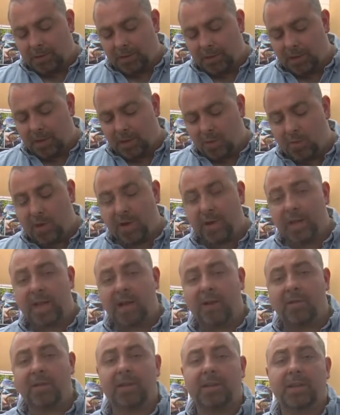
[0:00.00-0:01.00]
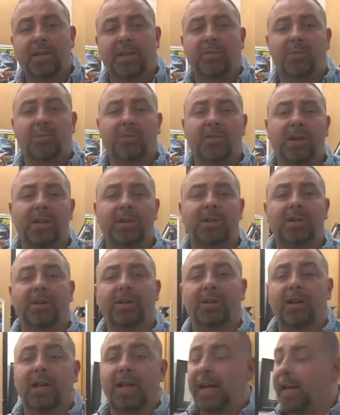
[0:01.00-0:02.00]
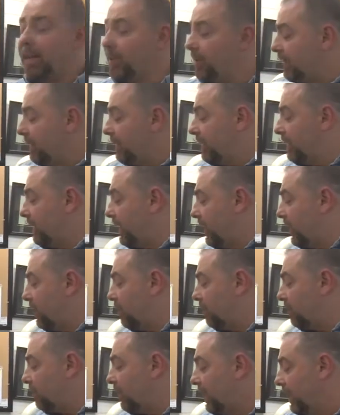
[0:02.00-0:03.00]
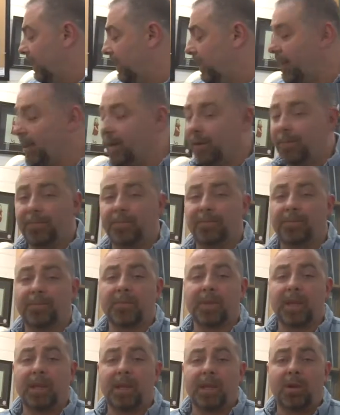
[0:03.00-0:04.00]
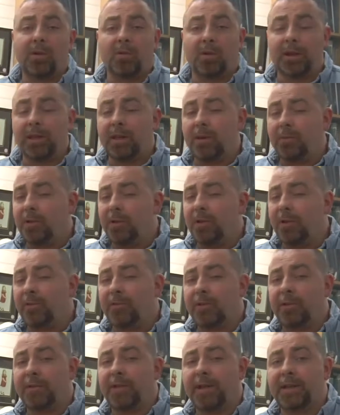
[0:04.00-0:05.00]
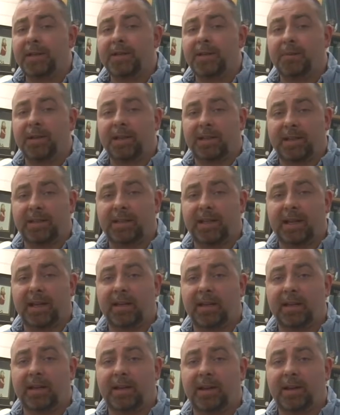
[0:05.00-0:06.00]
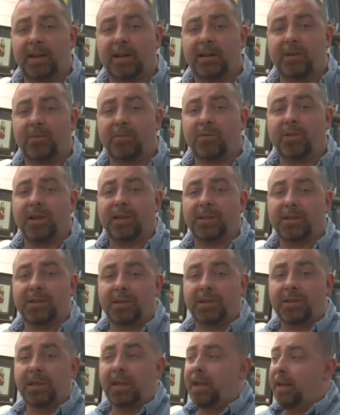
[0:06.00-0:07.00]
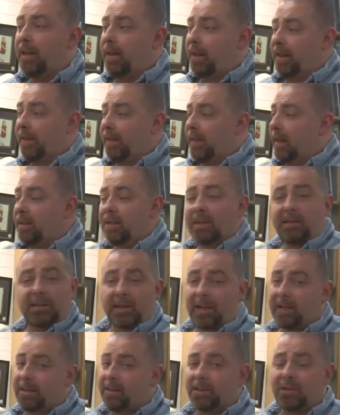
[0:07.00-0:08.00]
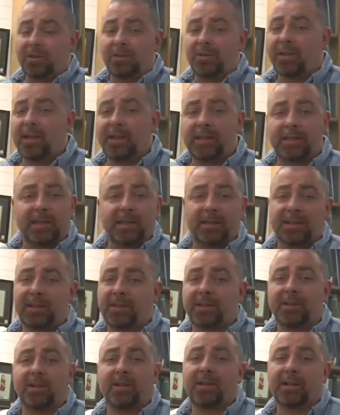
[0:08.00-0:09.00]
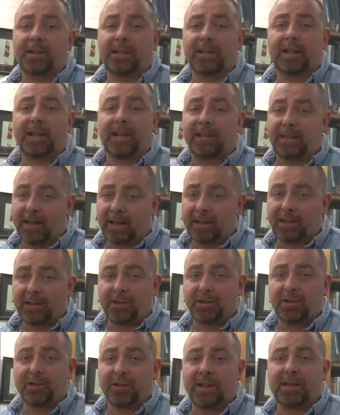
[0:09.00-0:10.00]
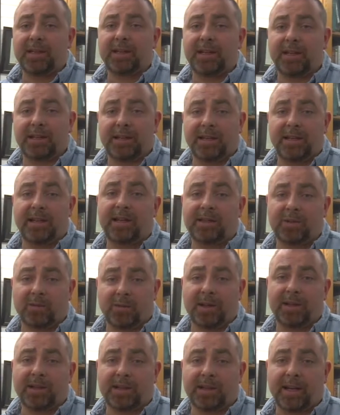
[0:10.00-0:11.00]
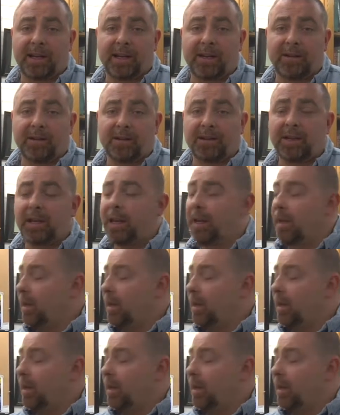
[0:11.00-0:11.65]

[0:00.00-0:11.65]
So we're hearing the compressor actually cycle right now. One of the beautiful things about the Silentaire compressors, and that's as noisy as it's going to get. That's as noisy as it gets when it cycles.